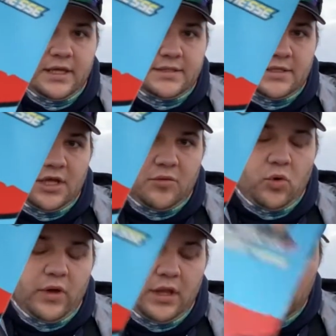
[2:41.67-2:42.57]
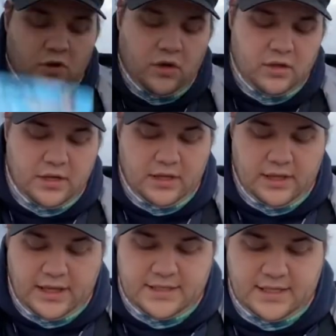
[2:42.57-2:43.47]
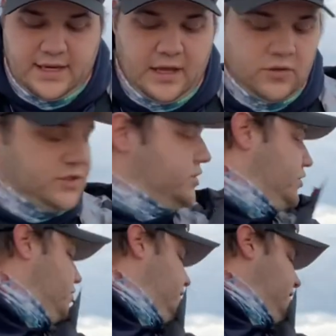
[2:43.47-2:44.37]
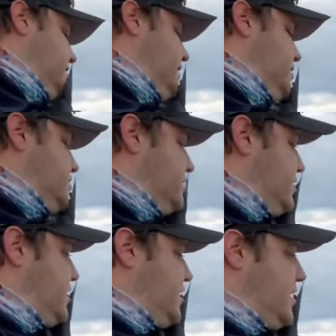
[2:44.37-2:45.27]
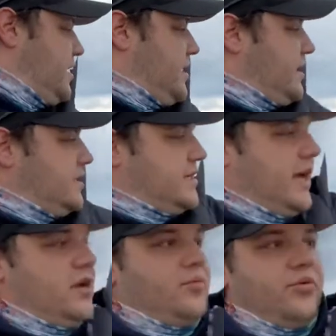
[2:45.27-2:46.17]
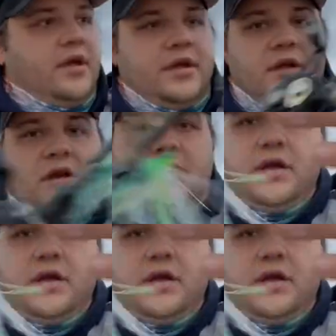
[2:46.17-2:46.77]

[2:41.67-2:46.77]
It's a double willow. Like I said, I will show you that's actually tied up right here.